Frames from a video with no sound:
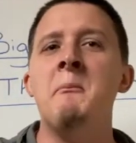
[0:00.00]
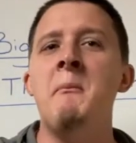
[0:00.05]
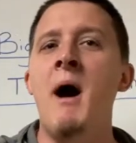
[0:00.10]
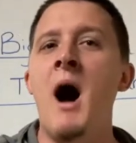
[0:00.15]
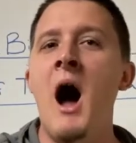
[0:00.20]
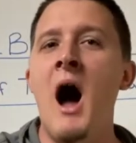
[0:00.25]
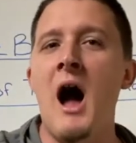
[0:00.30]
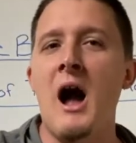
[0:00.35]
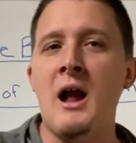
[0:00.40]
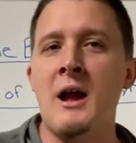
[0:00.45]

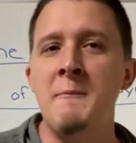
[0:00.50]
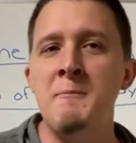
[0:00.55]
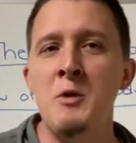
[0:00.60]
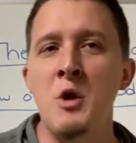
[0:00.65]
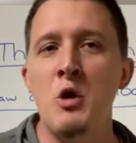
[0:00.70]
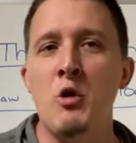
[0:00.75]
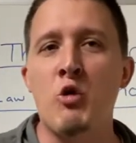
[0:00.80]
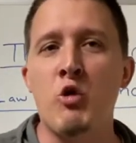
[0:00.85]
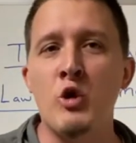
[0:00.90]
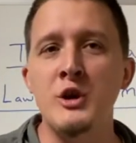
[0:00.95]
mock
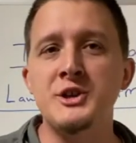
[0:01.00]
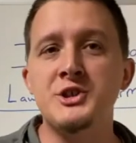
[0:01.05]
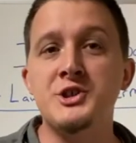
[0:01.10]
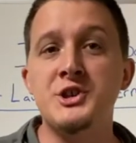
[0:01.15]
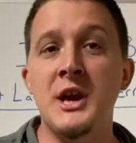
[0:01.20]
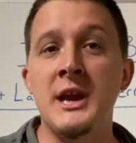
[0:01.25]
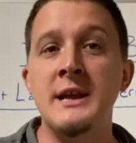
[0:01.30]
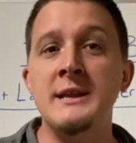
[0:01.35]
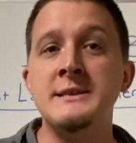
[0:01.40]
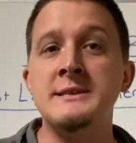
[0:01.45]

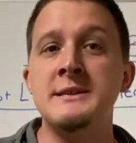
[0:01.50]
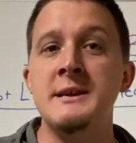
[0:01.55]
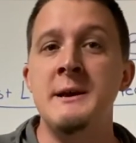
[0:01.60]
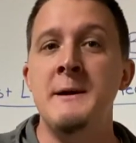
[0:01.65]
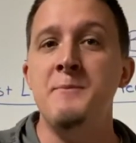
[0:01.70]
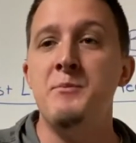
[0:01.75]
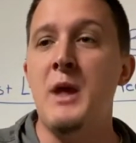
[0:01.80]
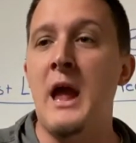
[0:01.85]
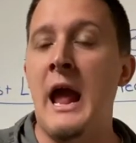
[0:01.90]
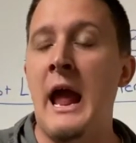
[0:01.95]
Christians
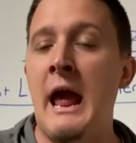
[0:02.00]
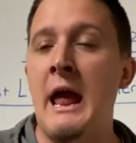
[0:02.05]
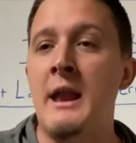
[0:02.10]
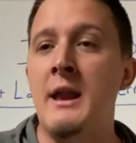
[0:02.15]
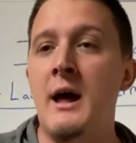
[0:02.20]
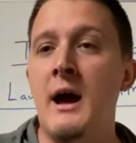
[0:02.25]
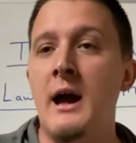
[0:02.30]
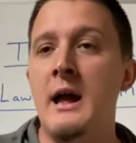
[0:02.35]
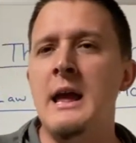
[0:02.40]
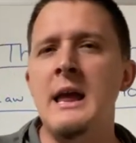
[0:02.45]
and
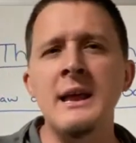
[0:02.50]
uh,